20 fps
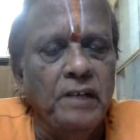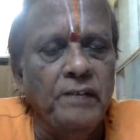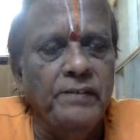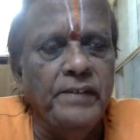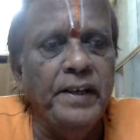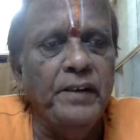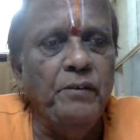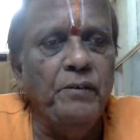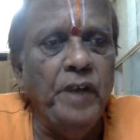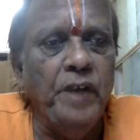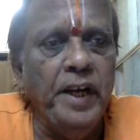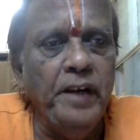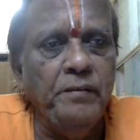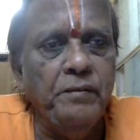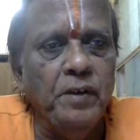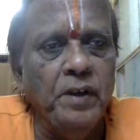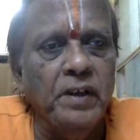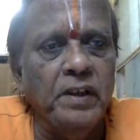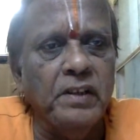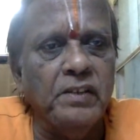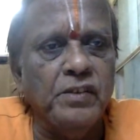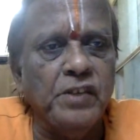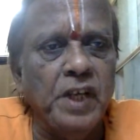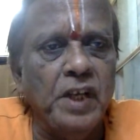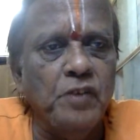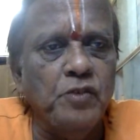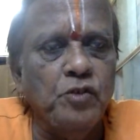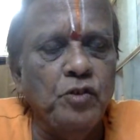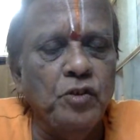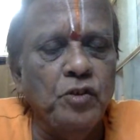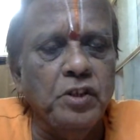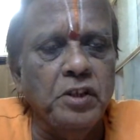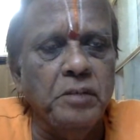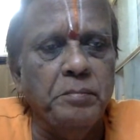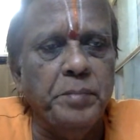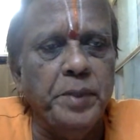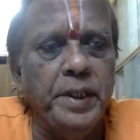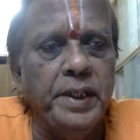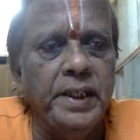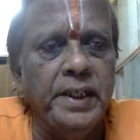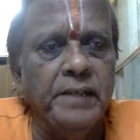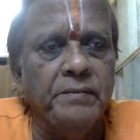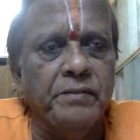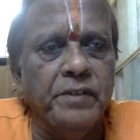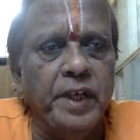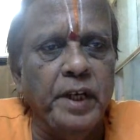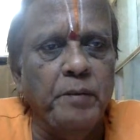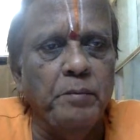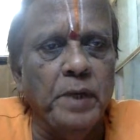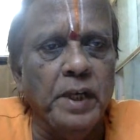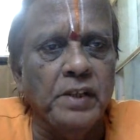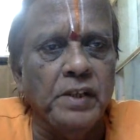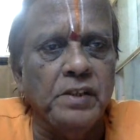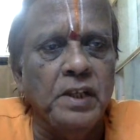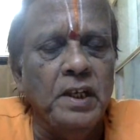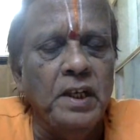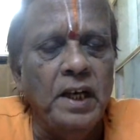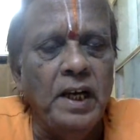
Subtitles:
then wait for a statutory period of 3 months,